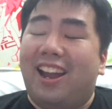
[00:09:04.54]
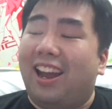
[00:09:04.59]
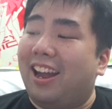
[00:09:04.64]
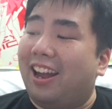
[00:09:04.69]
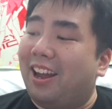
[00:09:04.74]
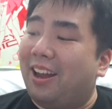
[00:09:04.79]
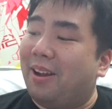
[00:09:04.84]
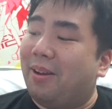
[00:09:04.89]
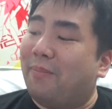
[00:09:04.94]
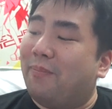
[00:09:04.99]

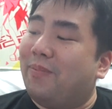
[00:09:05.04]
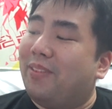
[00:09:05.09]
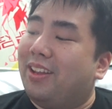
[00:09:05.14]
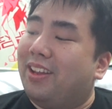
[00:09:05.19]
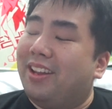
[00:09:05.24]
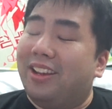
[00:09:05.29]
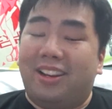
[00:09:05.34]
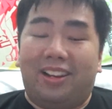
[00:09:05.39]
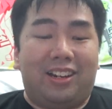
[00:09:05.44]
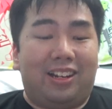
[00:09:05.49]
Um,
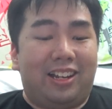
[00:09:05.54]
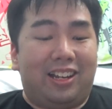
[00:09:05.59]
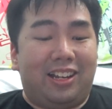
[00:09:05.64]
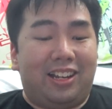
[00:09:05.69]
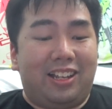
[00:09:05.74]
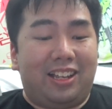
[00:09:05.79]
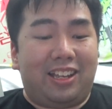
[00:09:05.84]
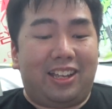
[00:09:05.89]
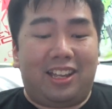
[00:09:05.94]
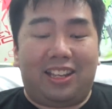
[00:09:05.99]

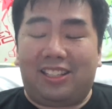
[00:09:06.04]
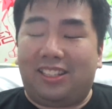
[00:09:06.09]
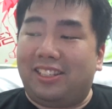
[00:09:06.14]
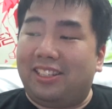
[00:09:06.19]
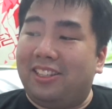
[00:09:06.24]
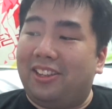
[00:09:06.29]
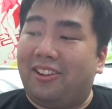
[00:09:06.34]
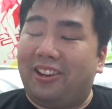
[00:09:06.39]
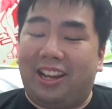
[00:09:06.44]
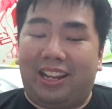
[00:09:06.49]
uh,
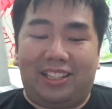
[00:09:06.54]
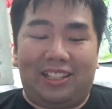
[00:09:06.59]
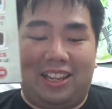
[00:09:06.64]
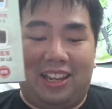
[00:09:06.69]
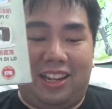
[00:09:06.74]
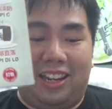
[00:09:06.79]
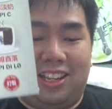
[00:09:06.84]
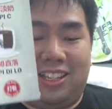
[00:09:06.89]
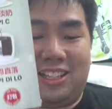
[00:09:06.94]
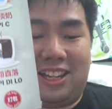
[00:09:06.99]
it's not
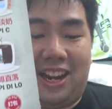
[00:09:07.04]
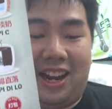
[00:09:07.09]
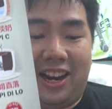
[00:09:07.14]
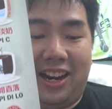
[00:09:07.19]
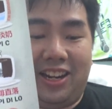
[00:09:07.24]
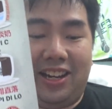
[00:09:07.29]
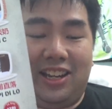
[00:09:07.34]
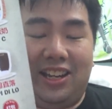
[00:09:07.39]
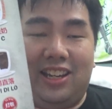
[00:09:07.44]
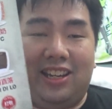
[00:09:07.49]
exactly
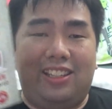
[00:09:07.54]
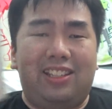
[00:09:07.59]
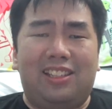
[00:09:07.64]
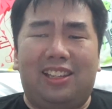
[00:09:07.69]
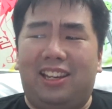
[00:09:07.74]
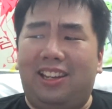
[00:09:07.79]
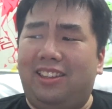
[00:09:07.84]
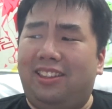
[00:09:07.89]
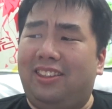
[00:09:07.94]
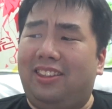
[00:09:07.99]
Chinese.
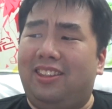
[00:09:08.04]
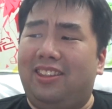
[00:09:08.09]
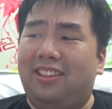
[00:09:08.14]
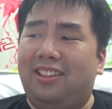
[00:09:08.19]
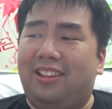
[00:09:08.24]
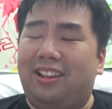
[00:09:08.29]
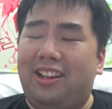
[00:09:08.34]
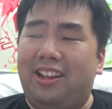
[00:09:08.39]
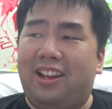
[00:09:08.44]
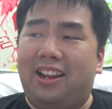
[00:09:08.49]
I
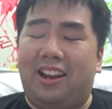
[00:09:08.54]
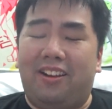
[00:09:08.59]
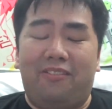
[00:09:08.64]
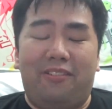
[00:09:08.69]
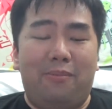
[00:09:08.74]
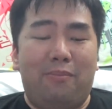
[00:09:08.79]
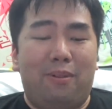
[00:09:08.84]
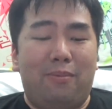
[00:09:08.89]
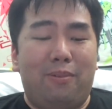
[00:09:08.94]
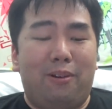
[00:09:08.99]
I can't
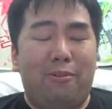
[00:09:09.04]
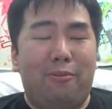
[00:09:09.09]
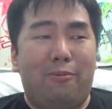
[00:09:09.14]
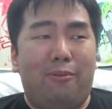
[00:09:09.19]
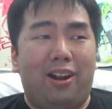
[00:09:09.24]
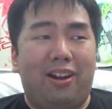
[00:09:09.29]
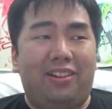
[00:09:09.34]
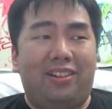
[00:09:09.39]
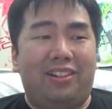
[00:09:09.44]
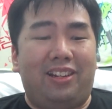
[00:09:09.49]
remember
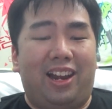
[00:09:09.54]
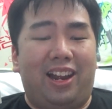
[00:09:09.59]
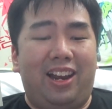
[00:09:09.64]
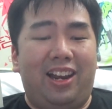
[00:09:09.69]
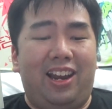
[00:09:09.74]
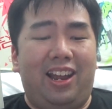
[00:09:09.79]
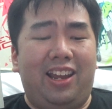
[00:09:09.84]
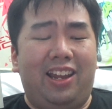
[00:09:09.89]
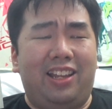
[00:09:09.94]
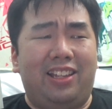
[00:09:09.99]
what
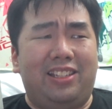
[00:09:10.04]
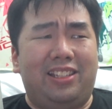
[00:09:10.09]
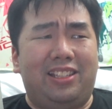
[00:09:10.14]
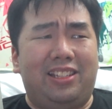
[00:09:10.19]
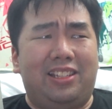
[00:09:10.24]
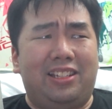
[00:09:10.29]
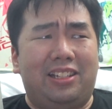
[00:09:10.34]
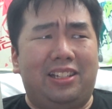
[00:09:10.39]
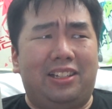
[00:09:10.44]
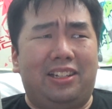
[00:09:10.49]
dialect is
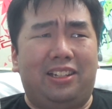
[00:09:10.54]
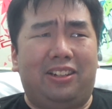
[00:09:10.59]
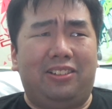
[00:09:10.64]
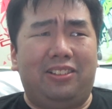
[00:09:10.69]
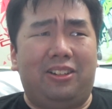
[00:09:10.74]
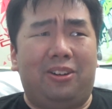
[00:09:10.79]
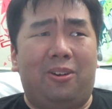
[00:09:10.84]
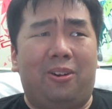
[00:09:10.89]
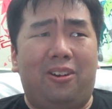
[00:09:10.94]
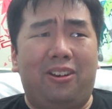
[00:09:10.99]
it.
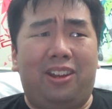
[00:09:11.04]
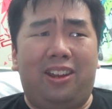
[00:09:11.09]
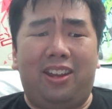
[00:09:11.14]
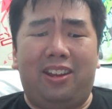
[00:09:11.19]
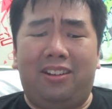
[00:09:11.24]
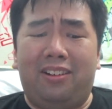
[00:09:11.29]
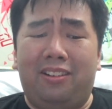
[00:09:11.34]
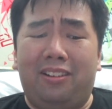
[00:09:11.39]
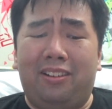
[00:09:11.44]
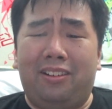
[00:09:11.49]
Is it
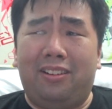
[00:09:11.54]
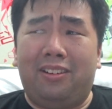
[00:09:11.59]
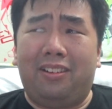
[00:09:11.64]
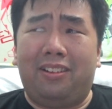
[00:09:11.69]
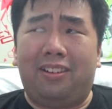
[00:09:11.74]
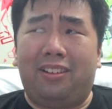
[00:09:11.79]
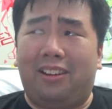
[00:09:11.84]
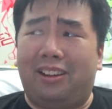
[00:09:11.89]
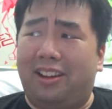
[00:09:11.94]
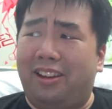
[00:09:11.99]
Hokkien?
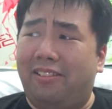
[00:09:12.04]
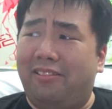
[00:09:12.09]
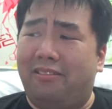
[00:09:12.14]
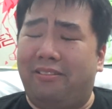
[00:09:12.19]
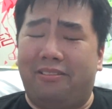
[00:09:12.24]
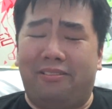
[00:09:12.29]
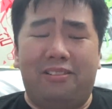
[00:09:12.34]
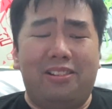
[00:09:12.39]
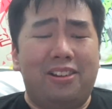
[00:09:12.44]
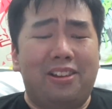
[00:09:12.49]
I
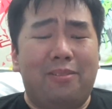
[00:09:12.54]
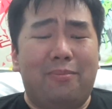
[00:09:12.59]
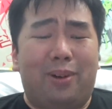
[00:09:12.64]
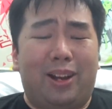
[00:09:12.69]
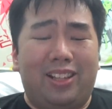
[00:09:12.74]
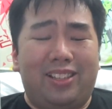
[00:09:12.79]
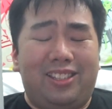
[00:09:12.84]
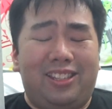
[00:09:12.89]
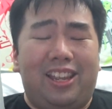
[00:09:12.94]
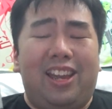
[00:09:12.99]
don't know.
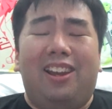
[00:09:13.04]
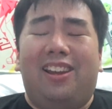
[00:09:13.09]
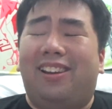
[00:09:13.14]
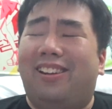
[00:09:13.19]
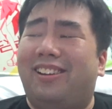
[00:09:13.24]
But still,